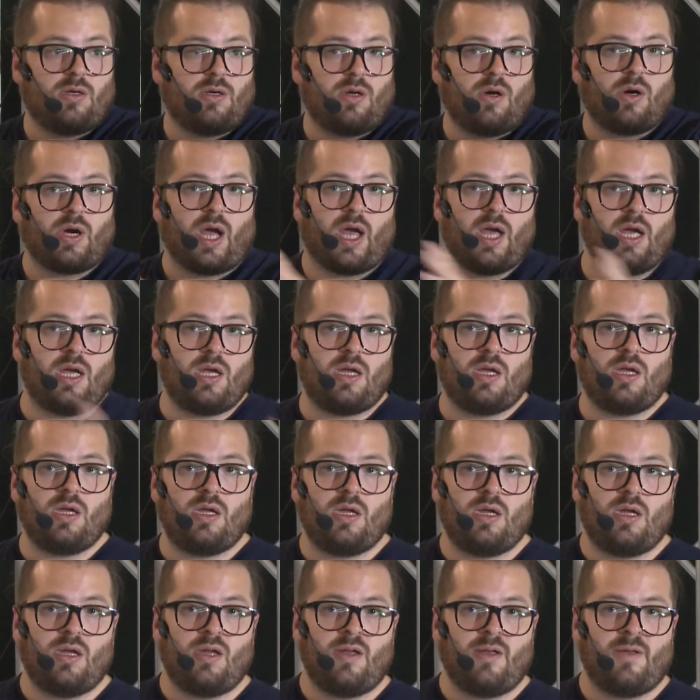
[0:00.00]
Okay?
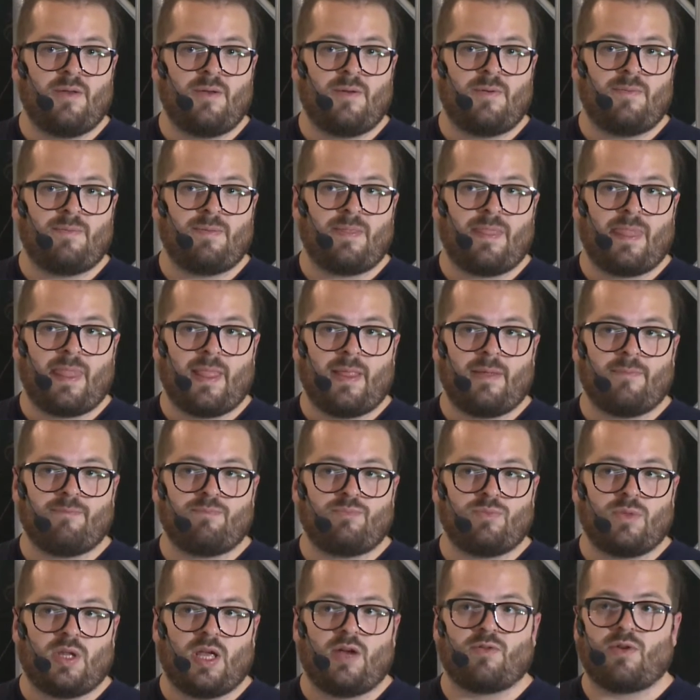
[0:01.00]

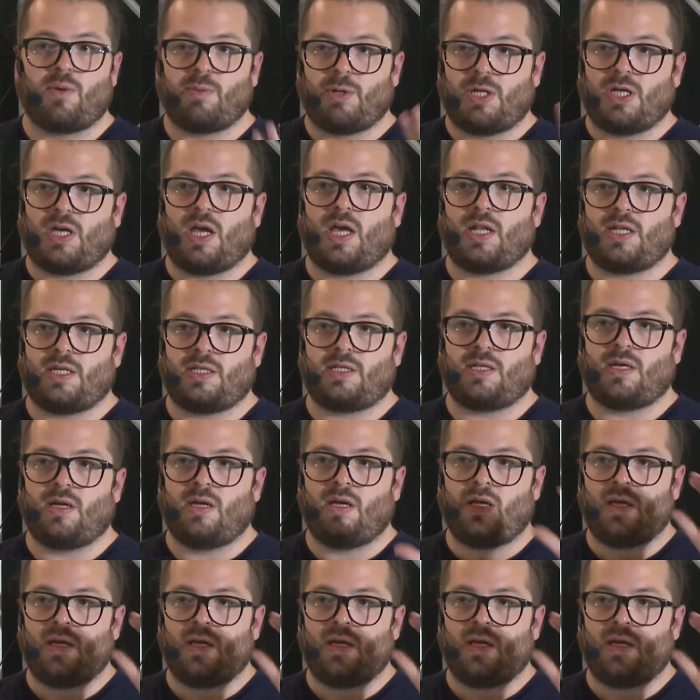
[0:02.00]
Everybody get it?